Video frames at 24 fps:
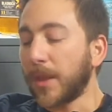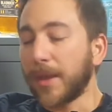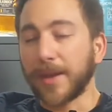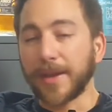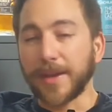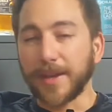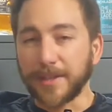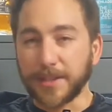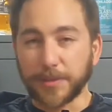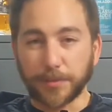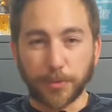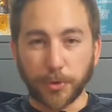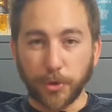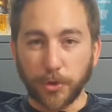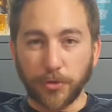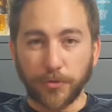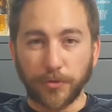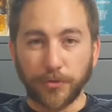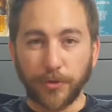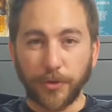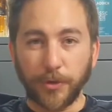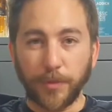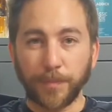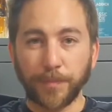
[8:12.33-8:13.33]
It's
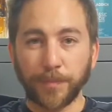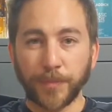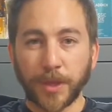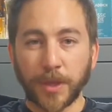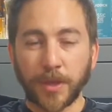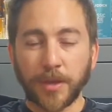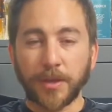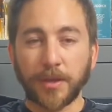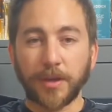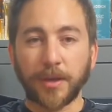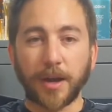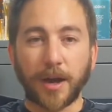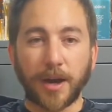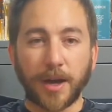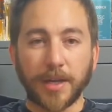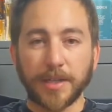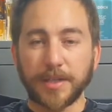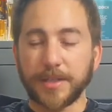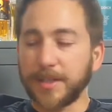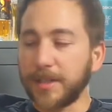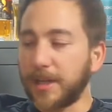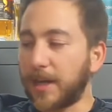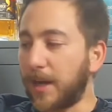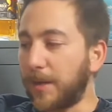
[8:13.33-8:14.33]
beautiful.
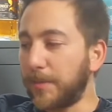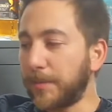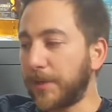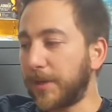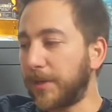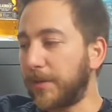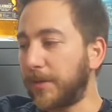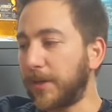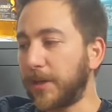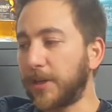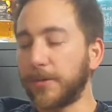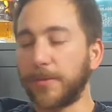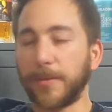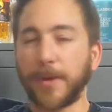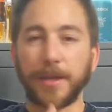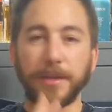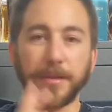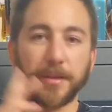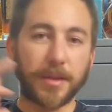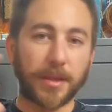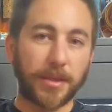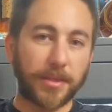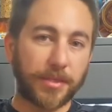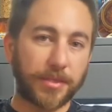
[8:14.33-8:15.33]
Guys, I'm going to
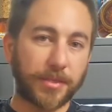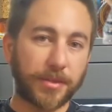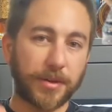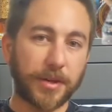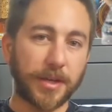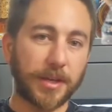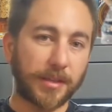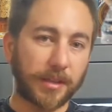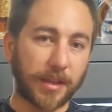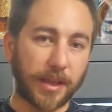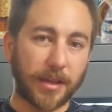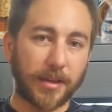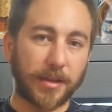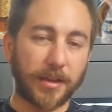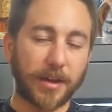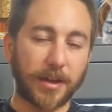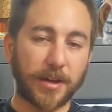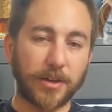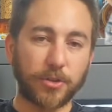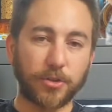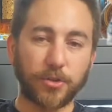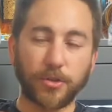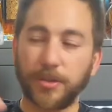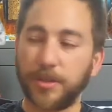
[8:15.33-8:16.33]
recommend 3
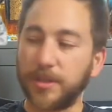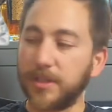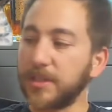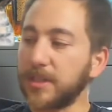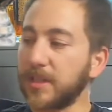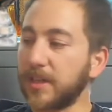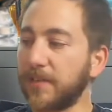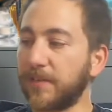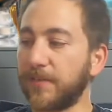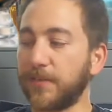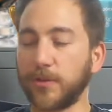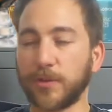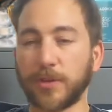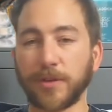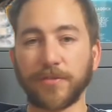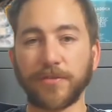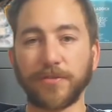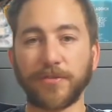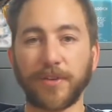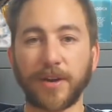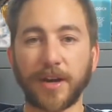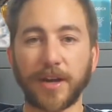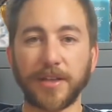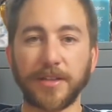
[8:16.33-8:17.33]
Glencairns on this. If you can
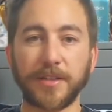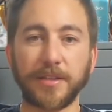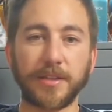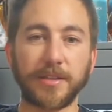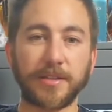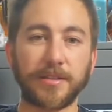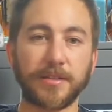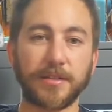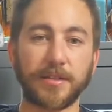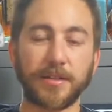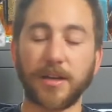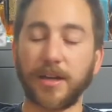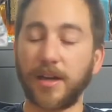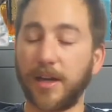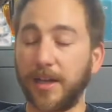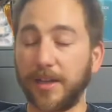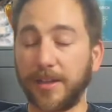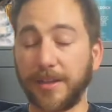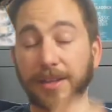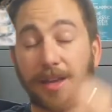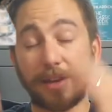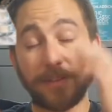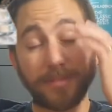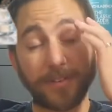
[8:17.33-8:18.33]
find it,
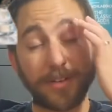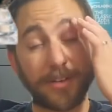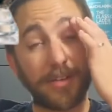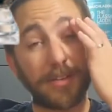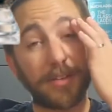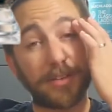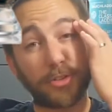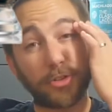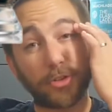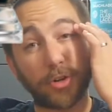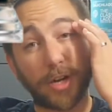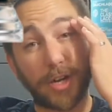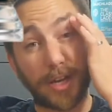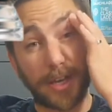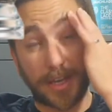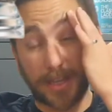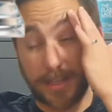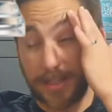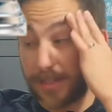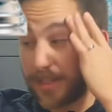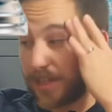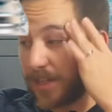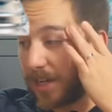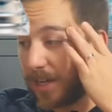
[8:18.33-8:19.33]
definitely try
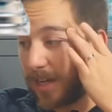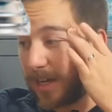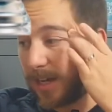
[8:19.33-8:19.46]
it.